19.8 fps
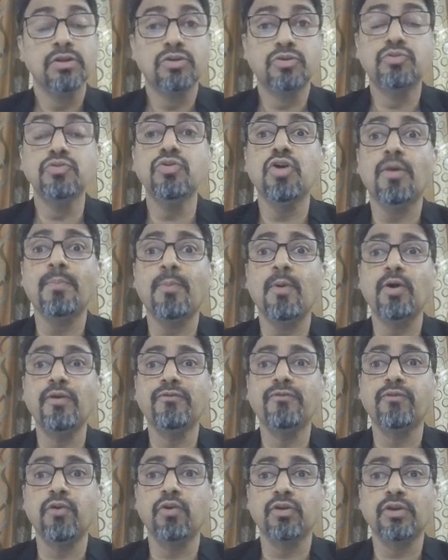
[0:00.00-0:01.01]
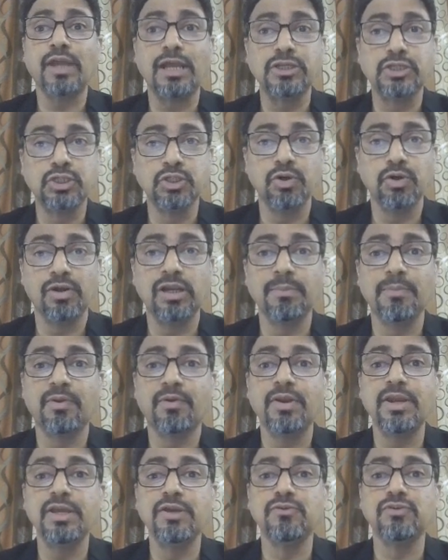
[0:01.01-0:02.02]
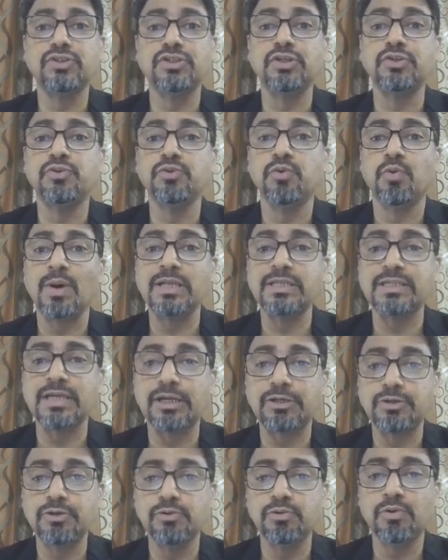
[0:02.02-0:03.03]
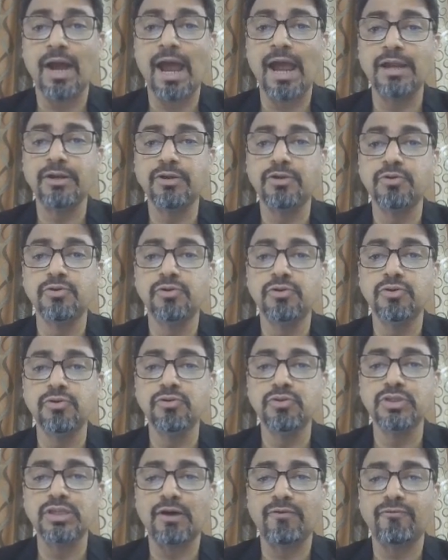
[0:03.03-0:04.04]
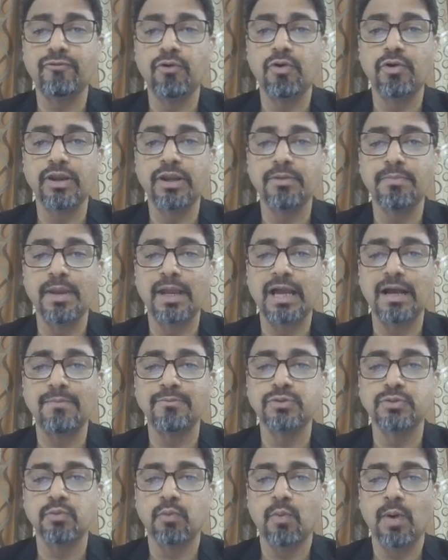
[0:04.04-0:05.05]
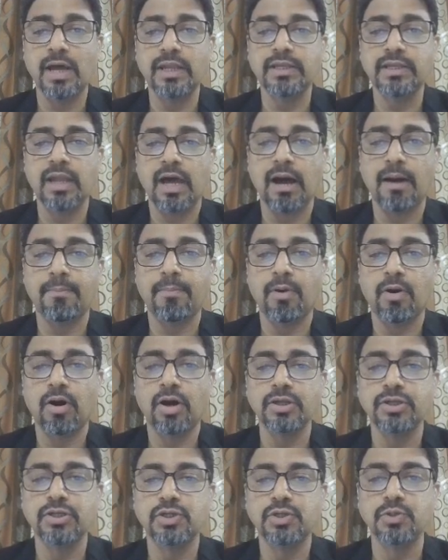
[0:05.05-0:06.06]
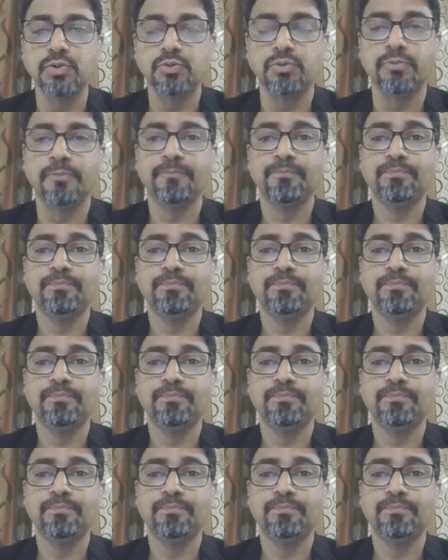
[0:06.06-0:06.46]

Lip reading: 2 upon 4 can surely be reduced. 2 1s are 2 and 2 2s are 4. It becomes 1 upon 2.